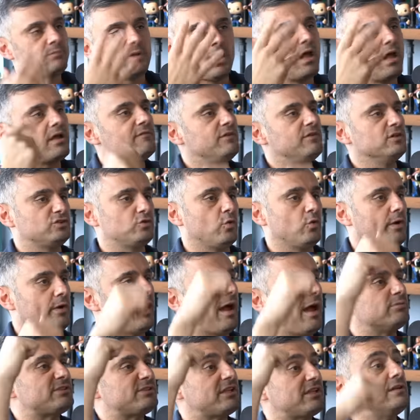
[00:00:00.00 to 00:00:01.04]
I'll give you a story.
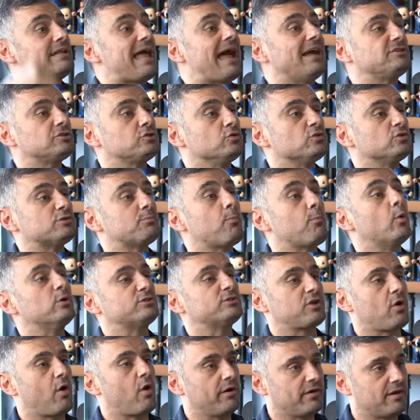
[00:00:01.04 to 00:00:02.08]
I was at the National
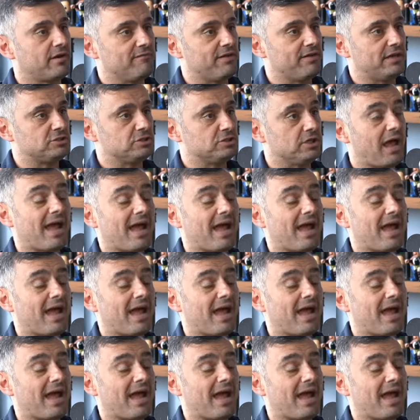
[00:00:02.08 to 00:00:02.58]
Sports Card Convention.